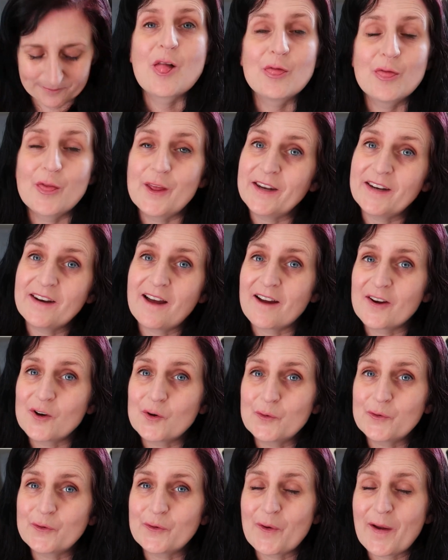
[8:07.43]
Then I
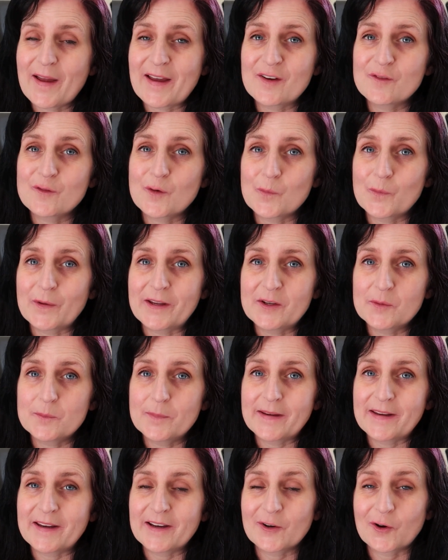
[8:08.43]
also have We Could
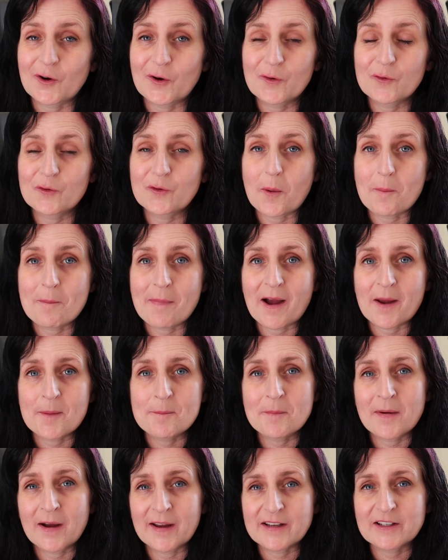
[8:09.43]
Be Heroes by
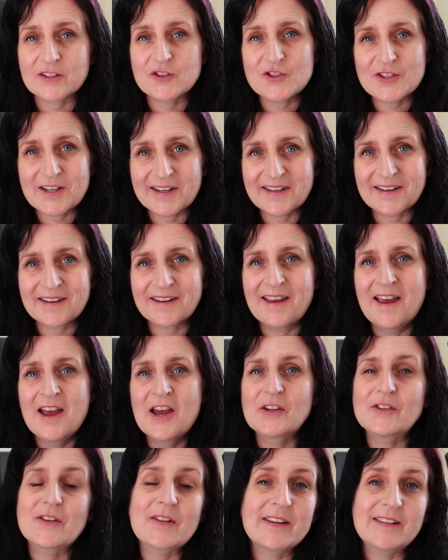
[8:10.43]
Mike Chen.
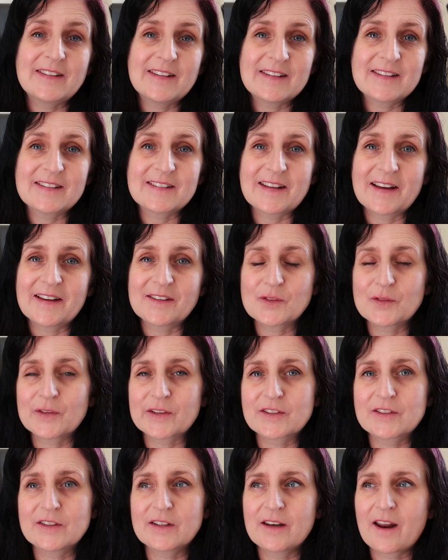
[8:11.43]
So this is a science
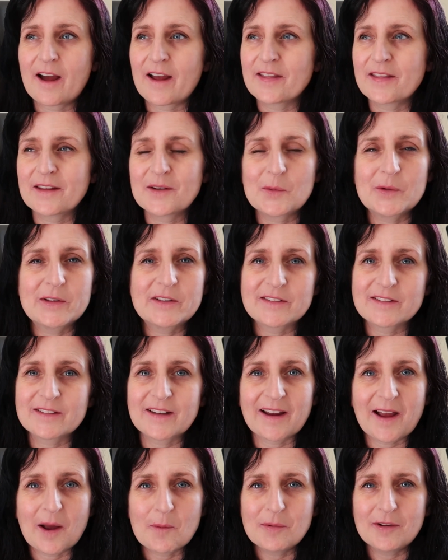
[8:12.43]
fiction, I think, where just a
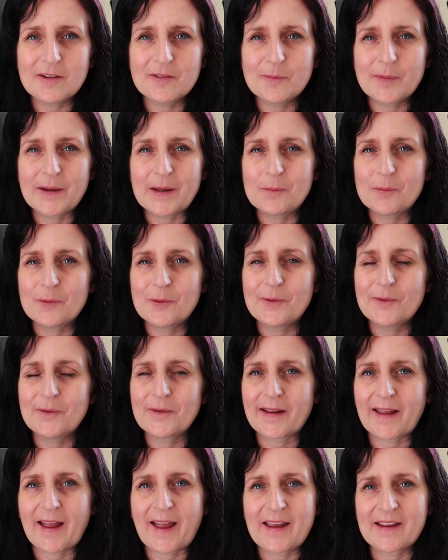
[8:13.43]
couple of people
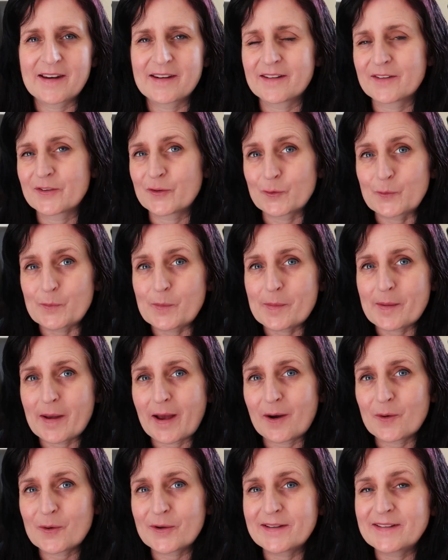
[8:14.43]
gain
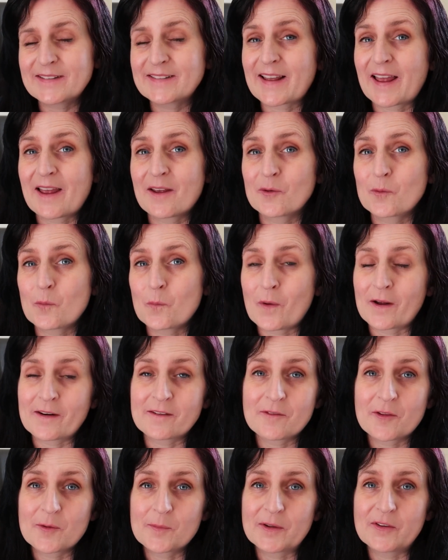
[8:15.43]
superpowers, and one
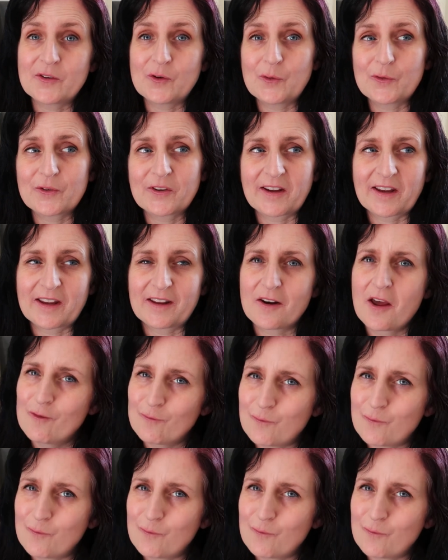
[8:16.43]
of them is using it